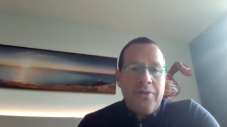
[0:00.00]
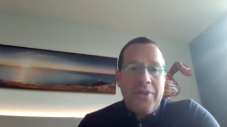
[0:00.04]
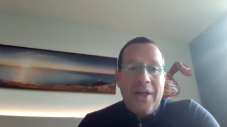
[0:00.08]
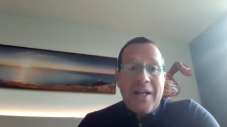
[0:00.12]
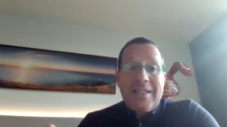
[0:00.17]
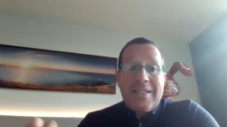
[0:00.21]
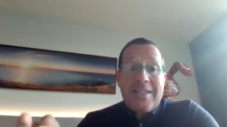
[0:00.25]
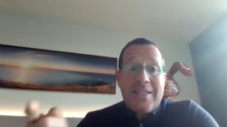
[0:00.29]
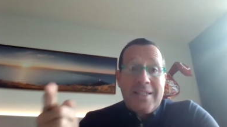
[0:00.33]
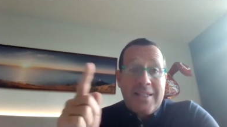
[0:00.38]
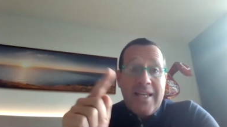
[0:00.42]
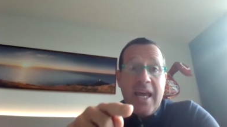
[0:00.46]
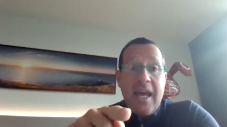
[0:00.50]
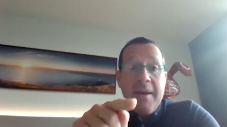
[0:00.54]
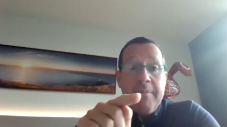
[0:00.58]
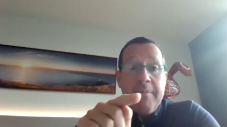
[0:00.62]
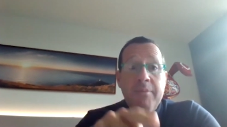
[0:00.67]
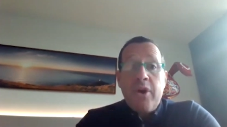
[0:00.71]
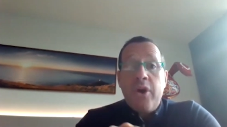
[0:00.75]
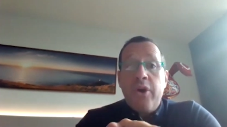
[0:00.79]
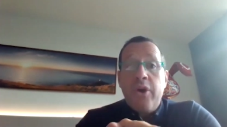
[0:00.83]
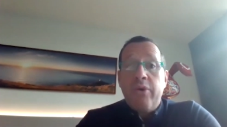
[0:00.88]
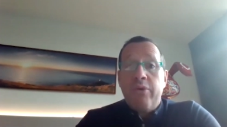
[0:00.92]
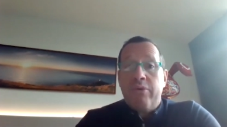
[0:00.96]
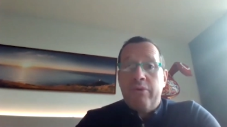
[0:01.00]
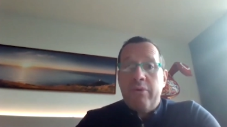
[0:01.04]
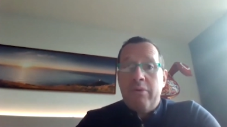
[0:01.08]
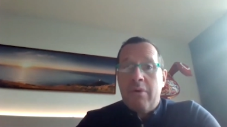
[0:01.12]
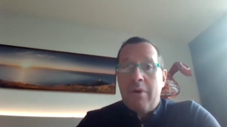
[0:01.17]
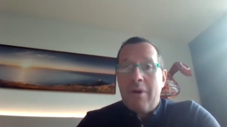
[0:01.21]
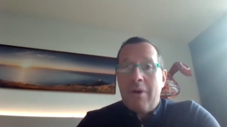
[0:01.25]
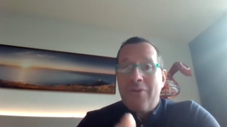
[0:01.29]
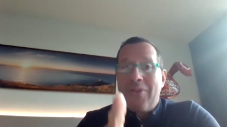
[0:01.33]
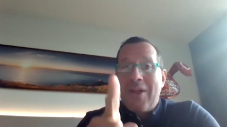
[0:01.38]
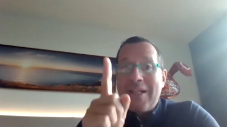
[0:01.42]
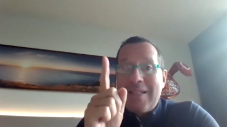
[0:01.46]
that same
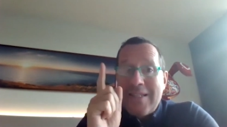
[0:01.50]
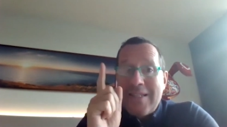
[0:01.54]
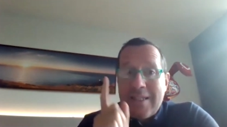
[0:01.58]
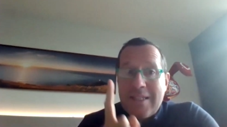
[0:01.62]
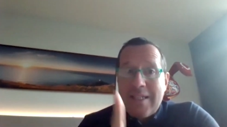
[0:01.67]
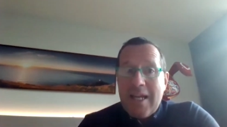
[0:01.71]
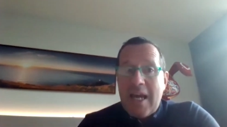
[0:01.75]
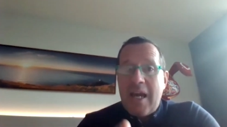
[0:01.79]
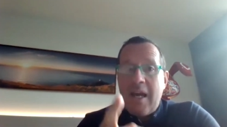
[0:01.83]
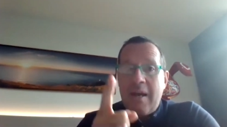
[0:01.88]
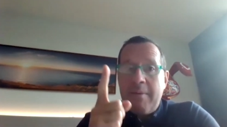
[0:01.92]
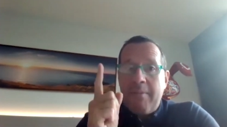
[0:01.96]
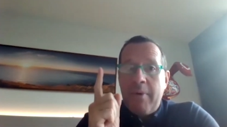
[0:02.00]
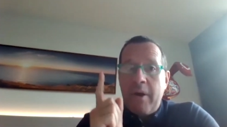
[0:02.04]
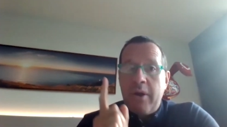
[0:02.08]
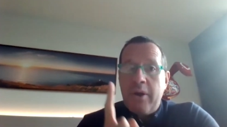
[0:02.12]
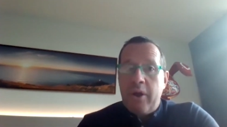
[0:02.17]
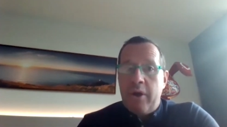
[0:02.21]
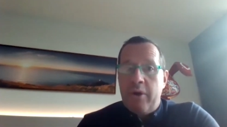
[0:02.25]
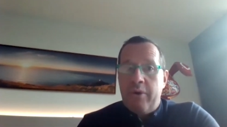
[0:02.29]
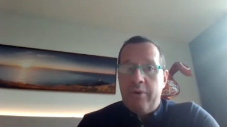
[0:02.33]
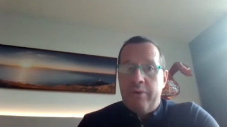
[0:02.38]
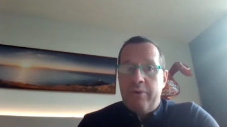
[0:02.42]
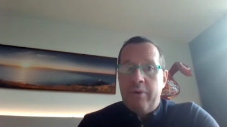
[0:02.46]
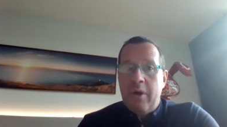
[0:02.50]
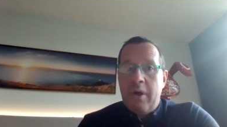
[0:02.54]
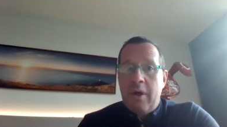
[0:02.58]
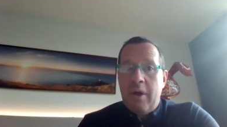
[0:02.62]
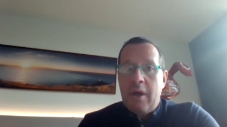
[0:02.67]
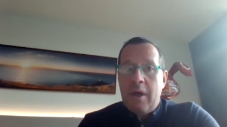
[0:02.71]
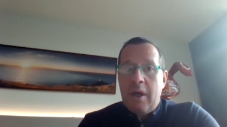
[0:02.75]
you, that same you,